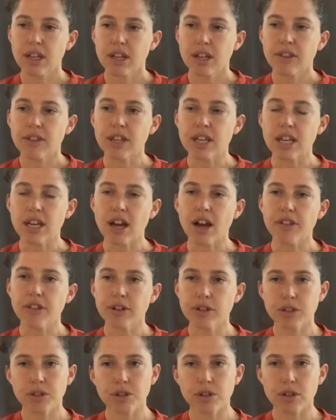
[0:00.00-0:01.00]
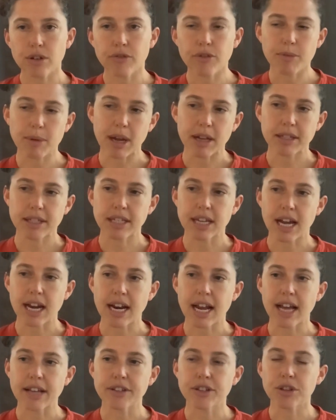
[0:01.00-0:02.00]
The other student from outside
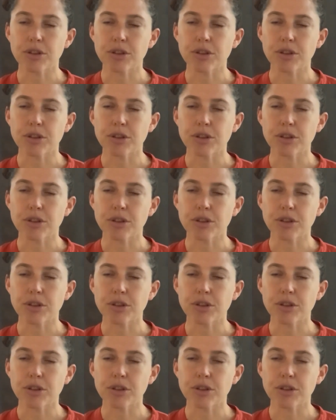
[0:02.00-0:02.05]
has